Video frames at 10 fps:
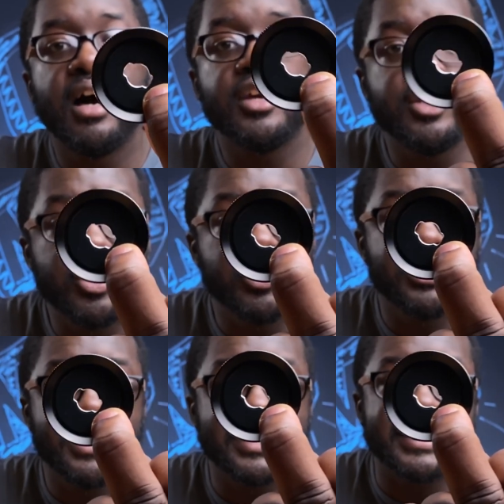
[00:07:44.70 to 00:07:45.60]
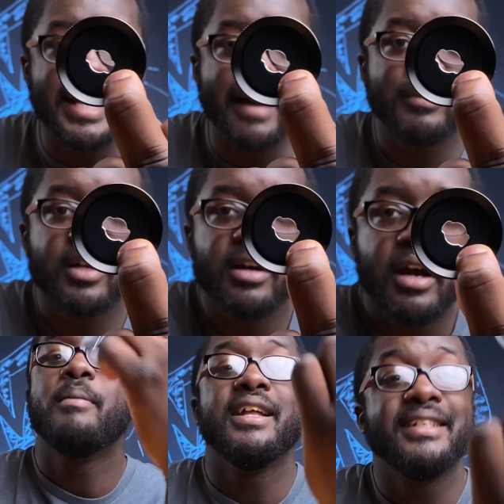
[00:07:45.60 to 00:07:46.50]
use this adapter,
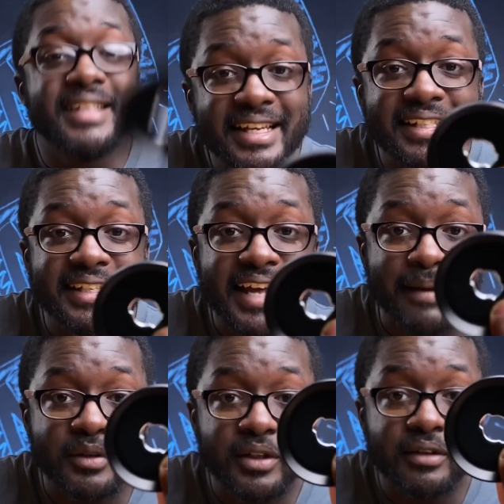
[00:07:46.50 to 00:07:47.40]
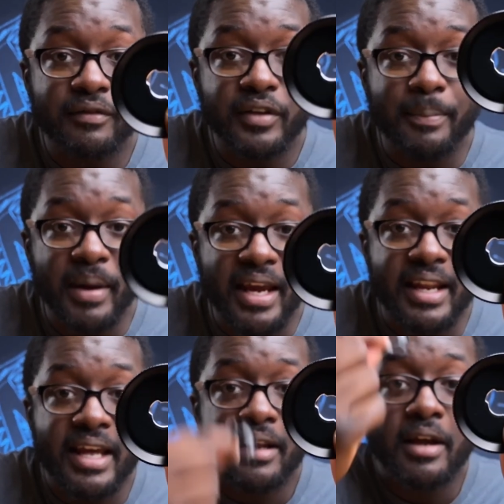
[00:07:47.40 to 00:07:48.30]
but this adapter for the
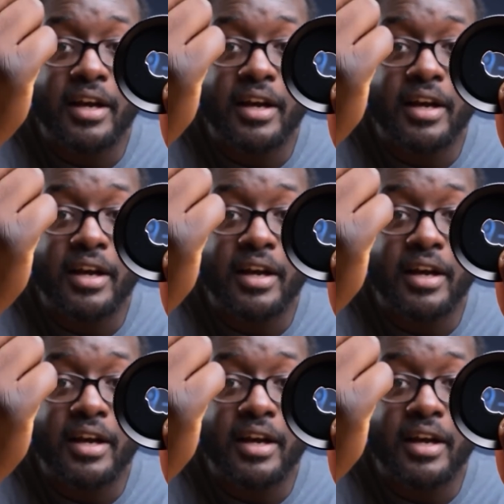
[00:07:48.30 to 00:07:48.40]
bayonet